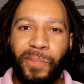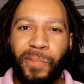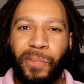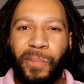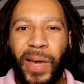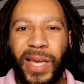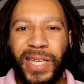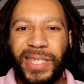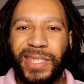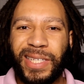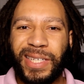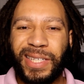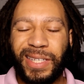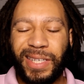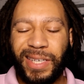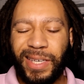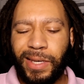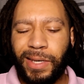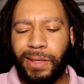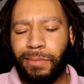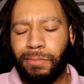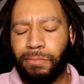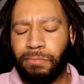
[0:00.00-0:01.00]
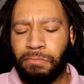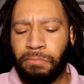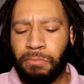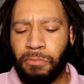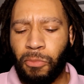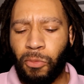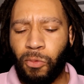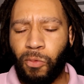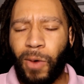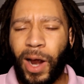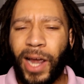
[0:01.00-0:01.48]
basically
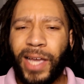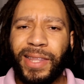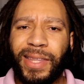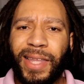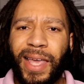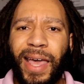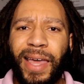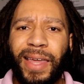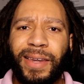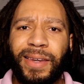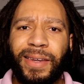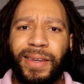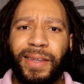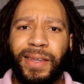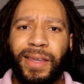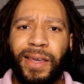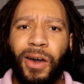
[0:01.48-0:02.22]
write that